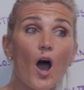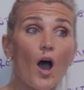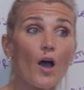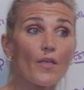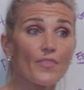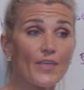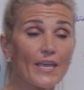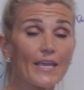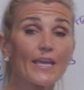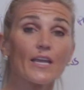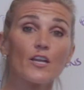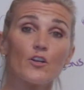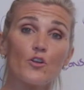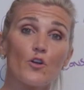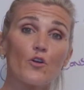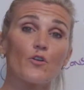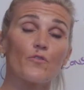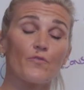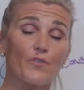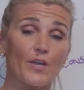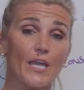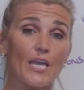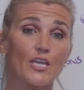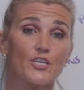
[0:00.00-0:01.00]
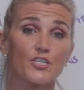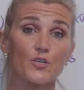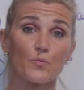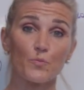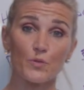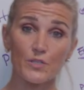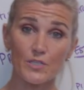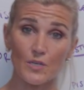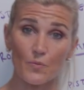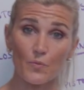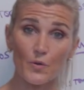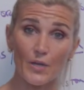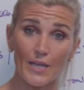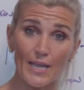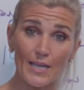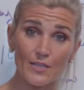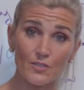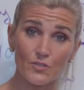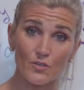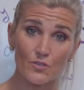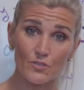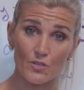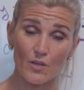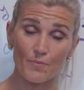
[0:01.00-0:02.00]
they get a notification when someone
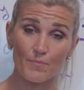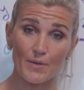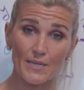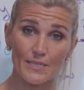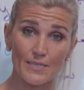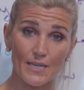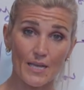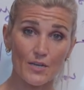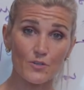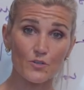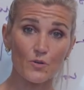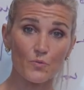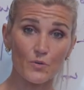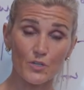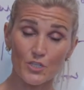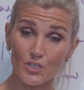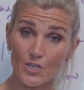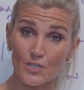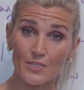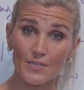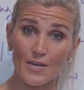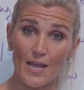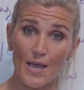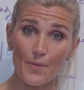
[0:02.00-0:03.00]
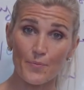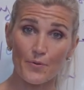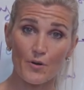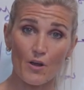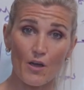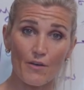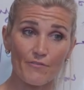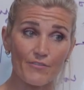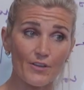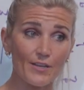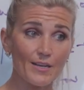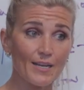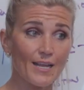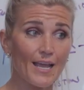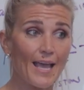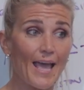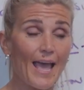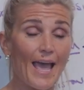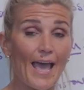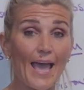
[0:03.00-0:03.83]
cancels on my schedule, which doesn't happen often.